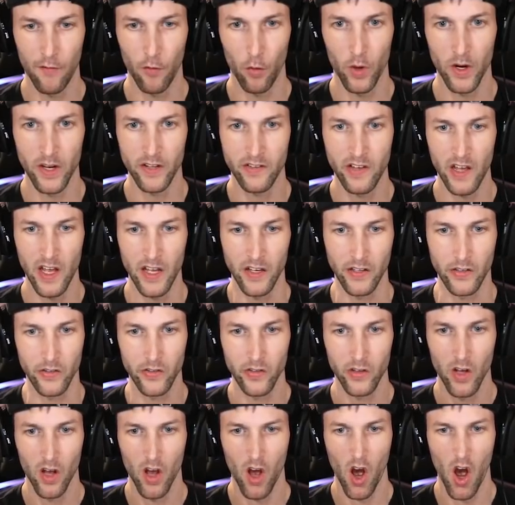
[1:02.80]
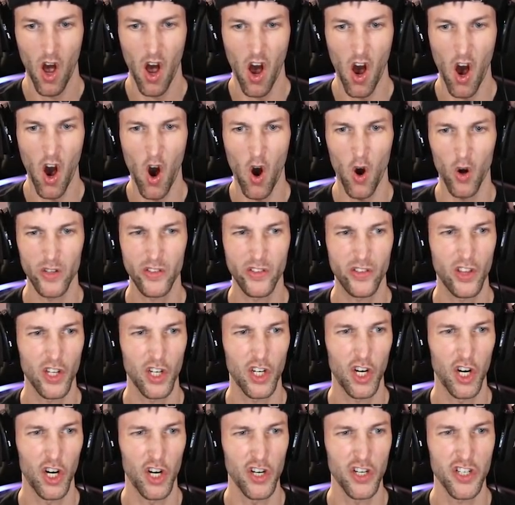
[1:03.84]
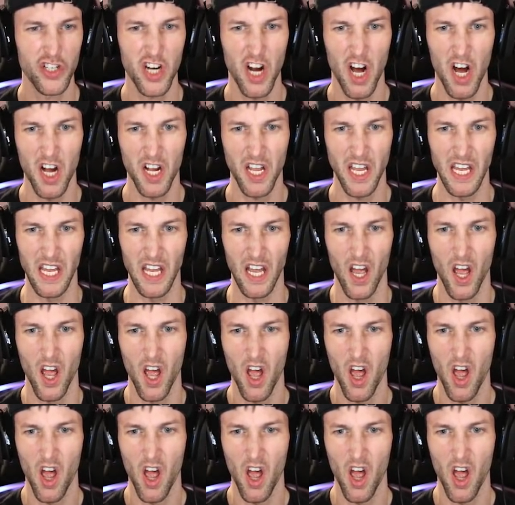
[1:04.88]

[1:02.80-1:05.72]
have it. What is this? Oh, it's the Cursed Huggy.